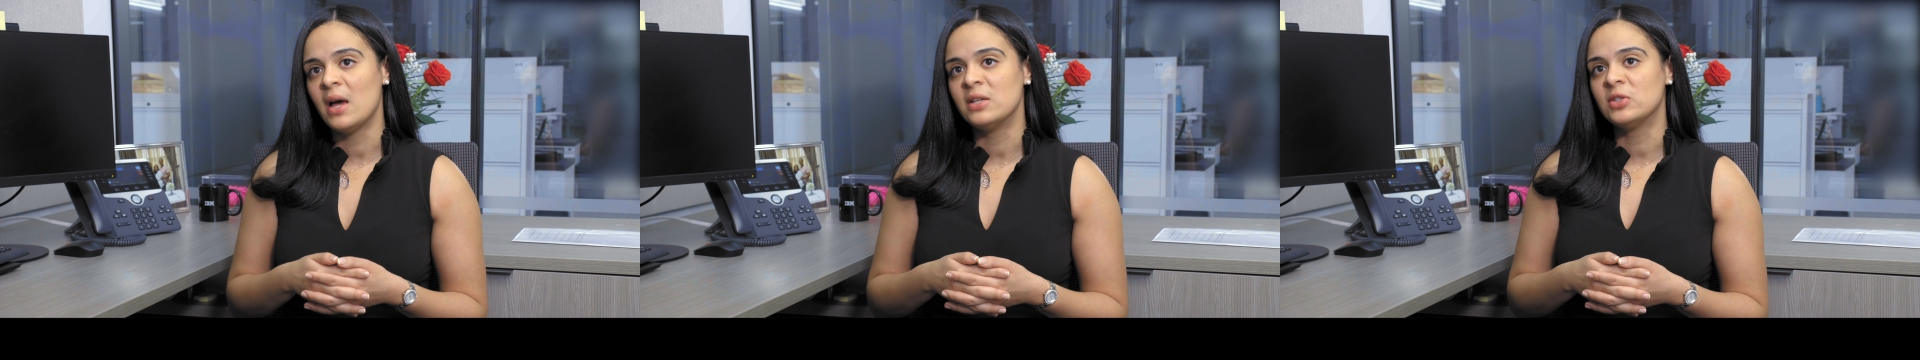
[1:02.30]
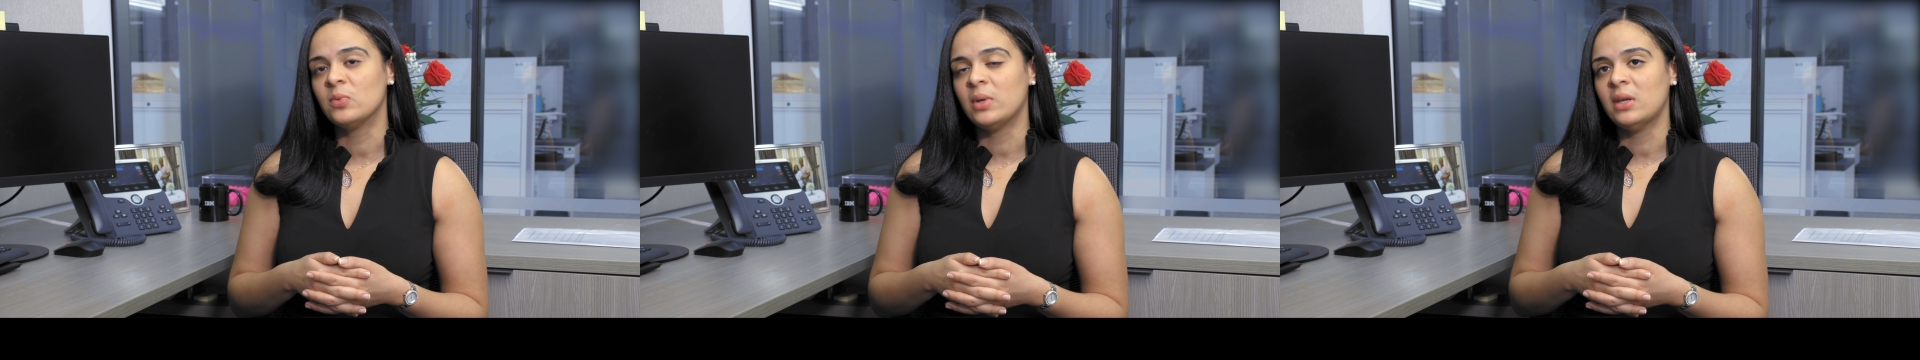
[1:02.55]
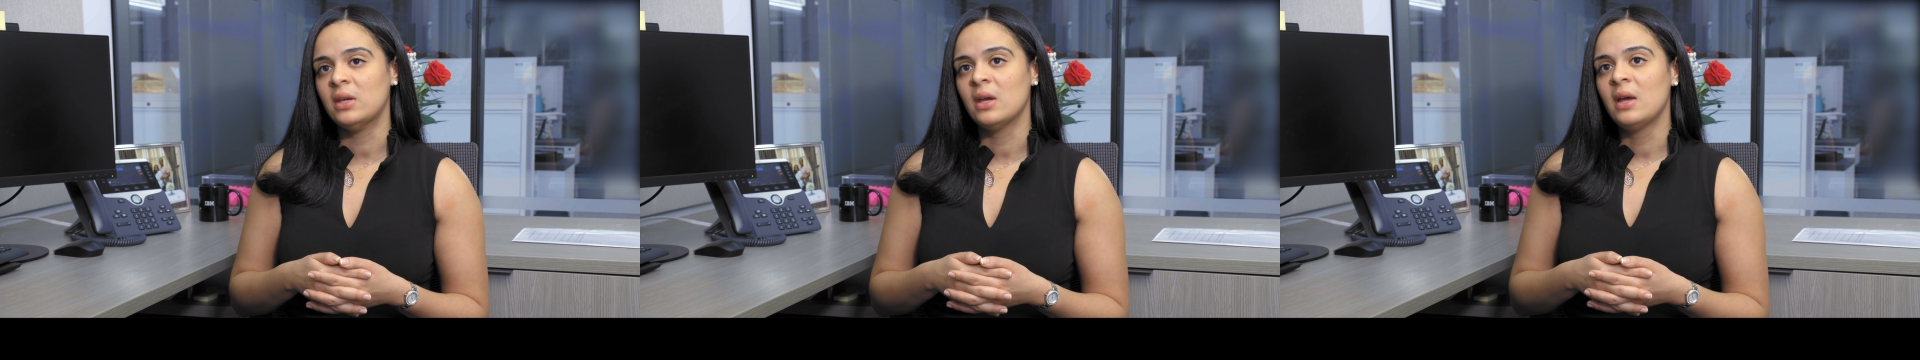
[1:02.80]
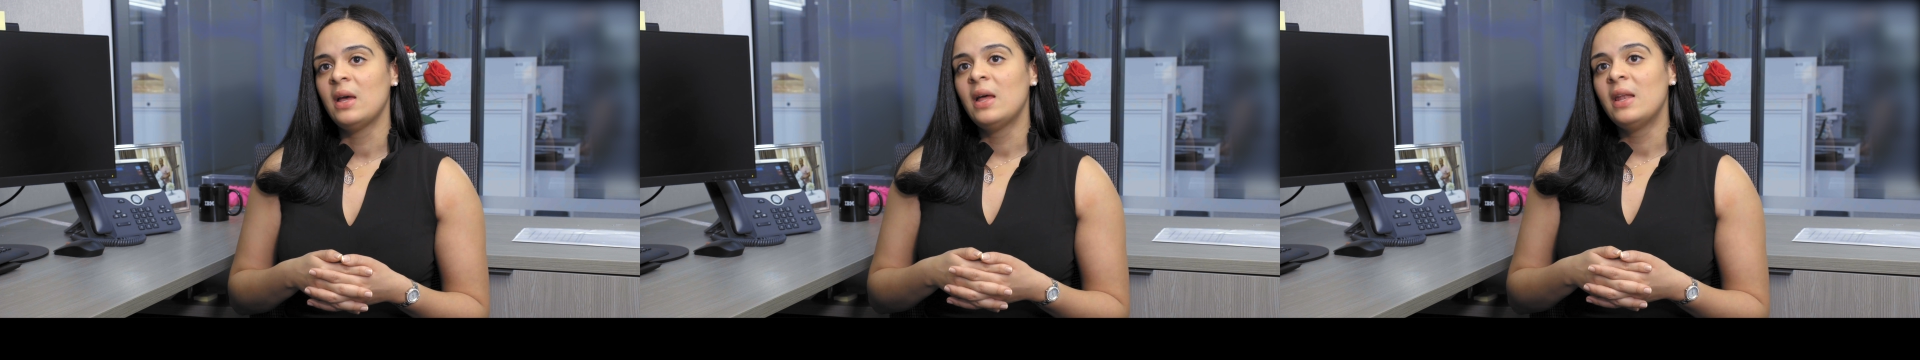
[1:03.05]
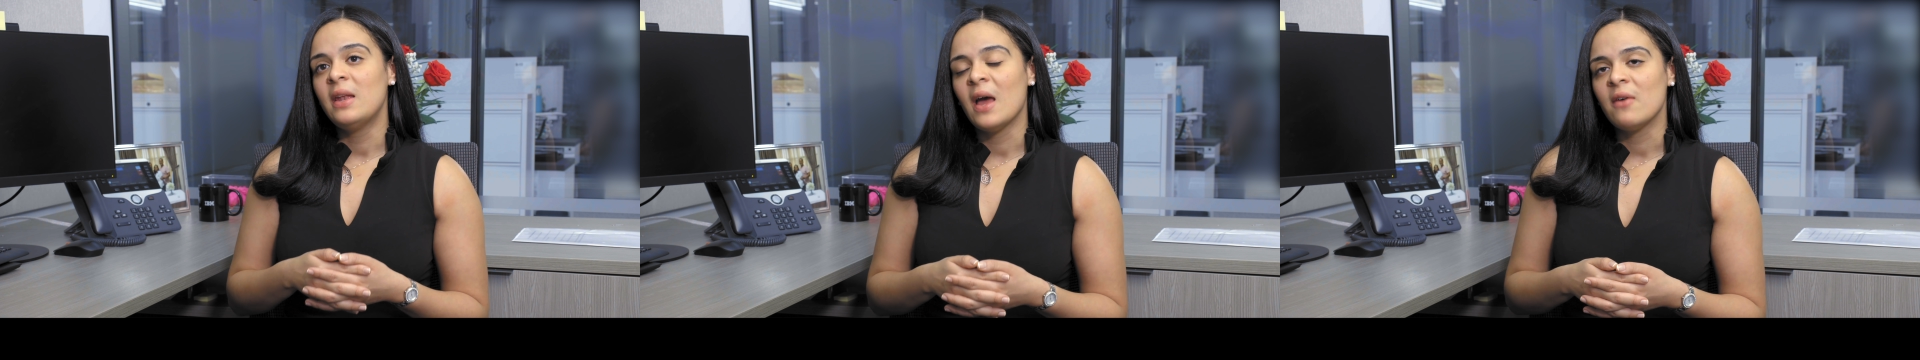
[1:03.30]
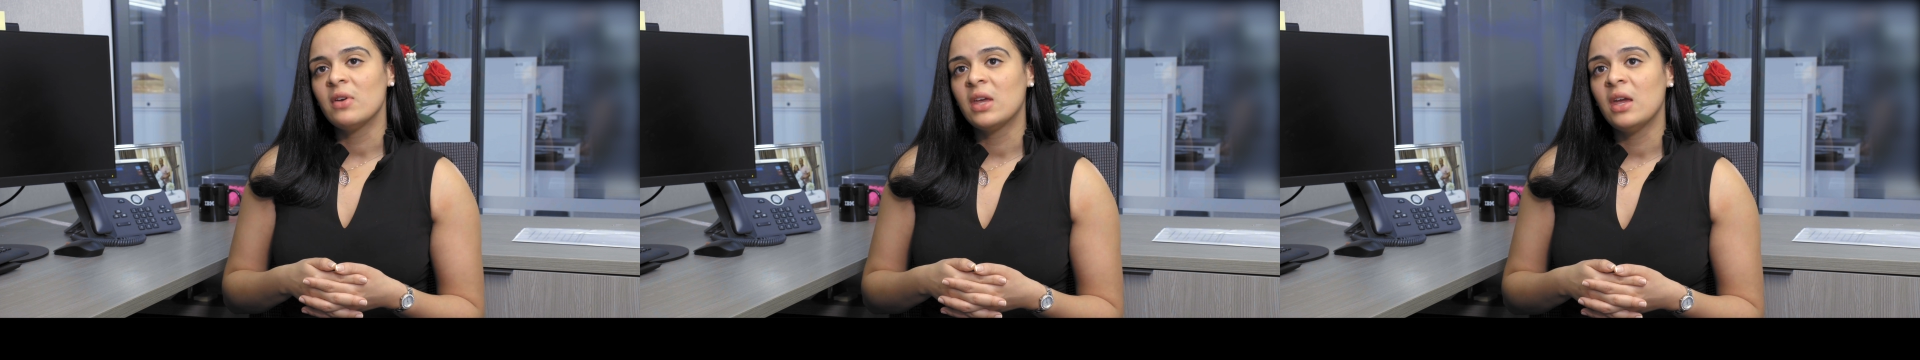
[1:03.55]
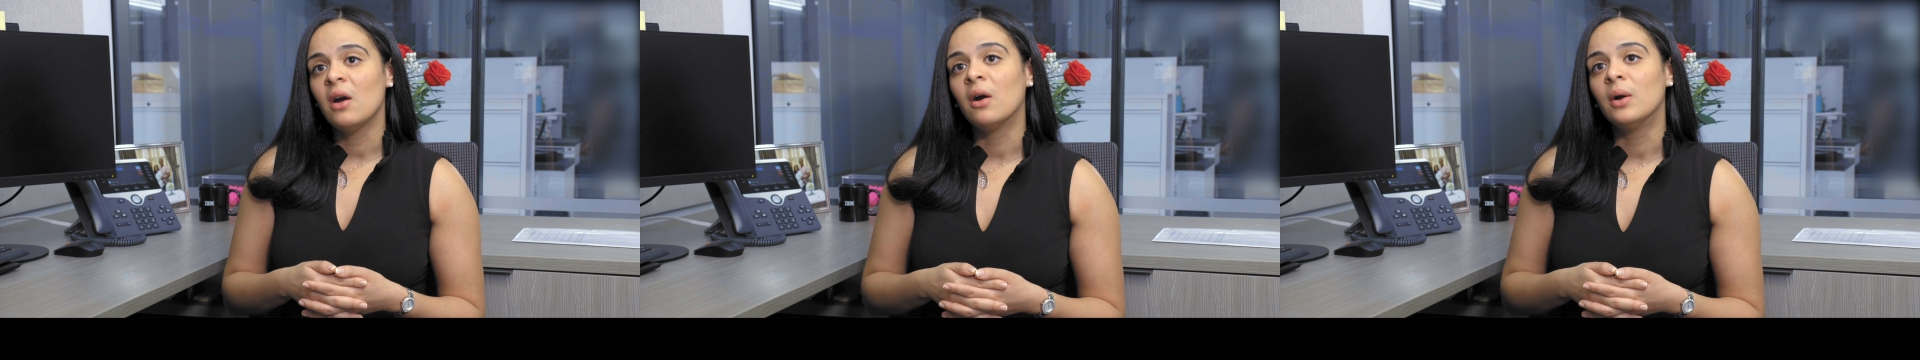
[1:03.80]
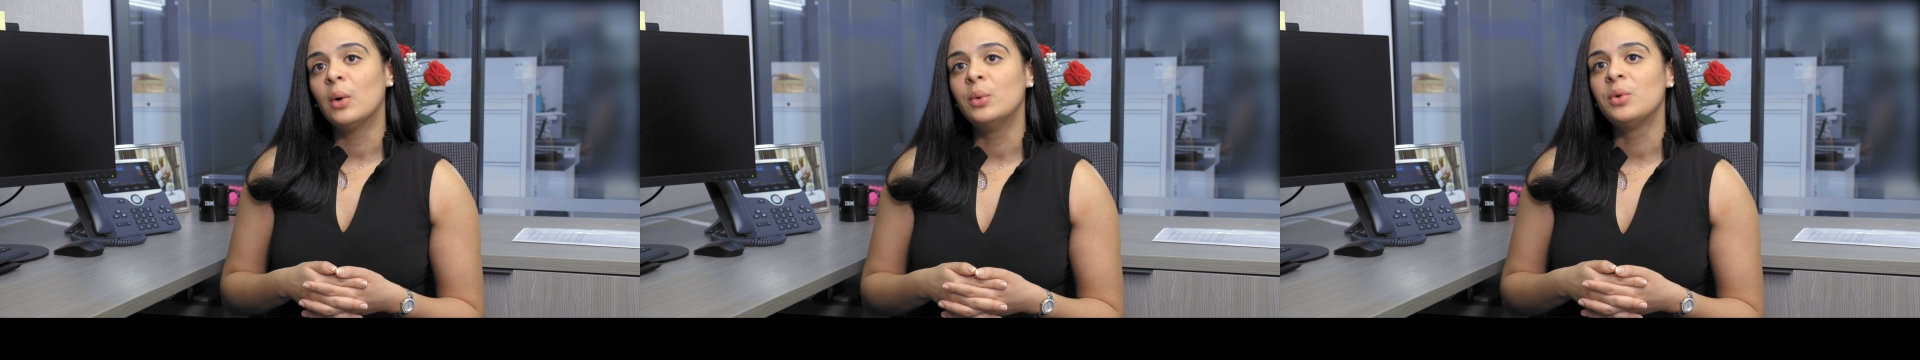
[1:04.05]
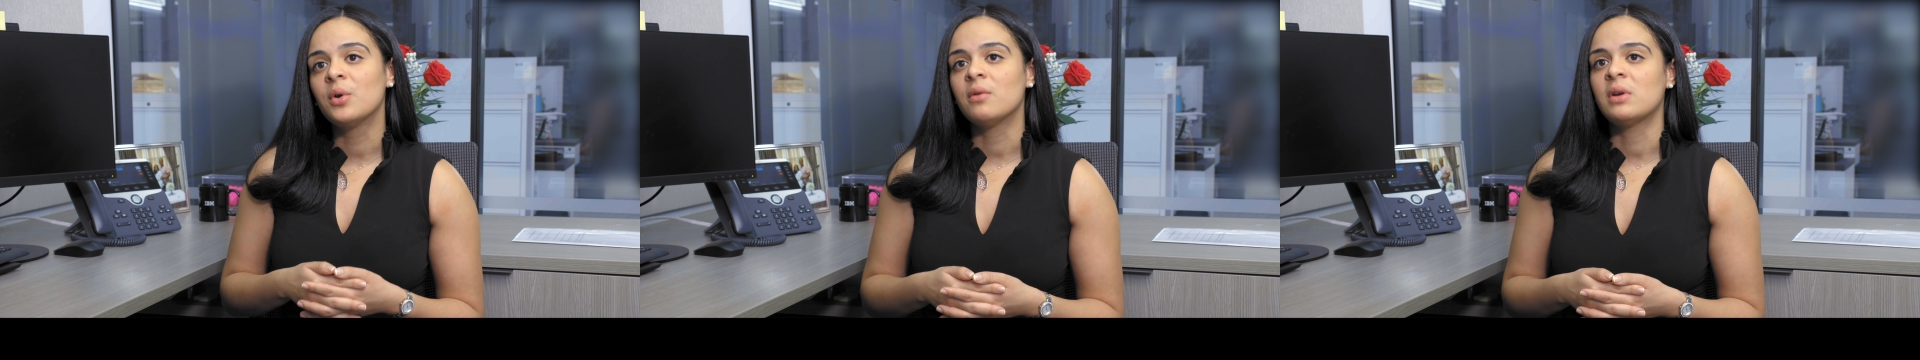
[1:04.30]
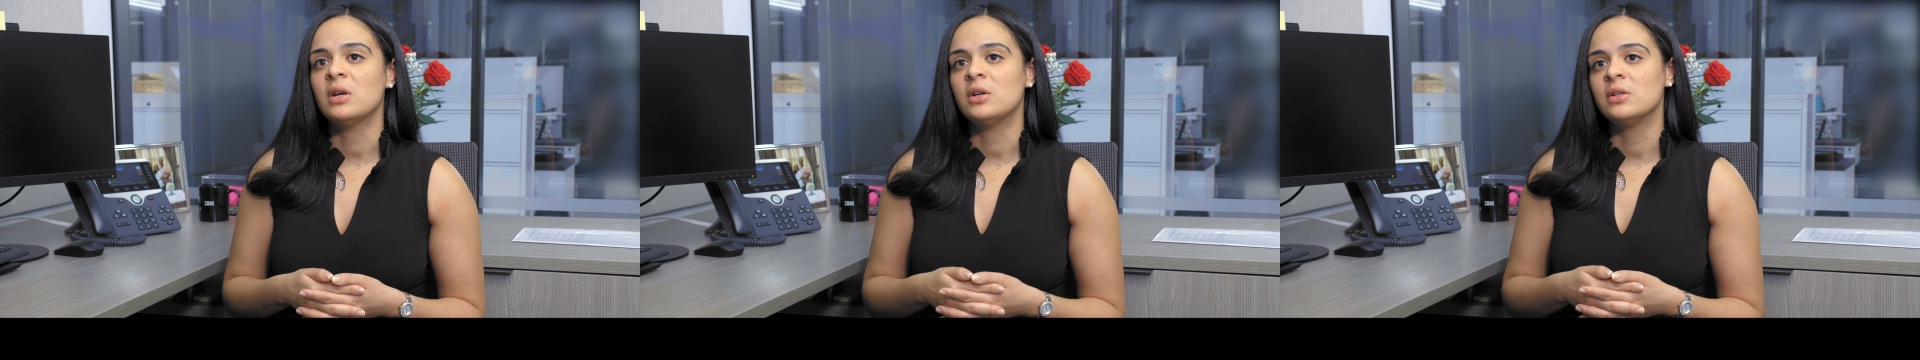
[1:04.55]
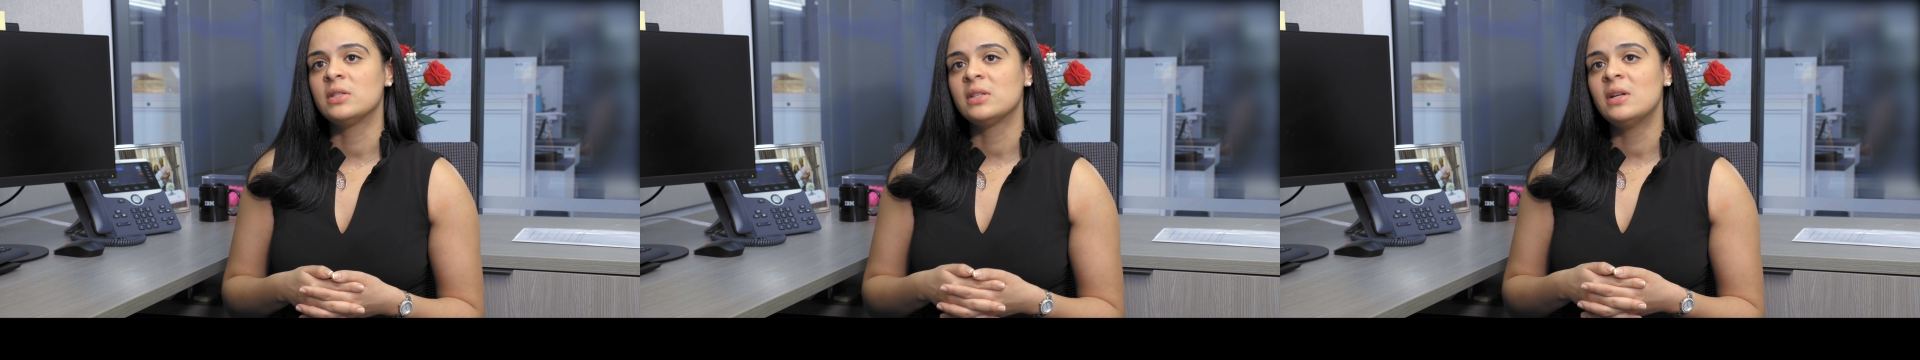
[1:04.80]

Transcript: as we navigate our own careers,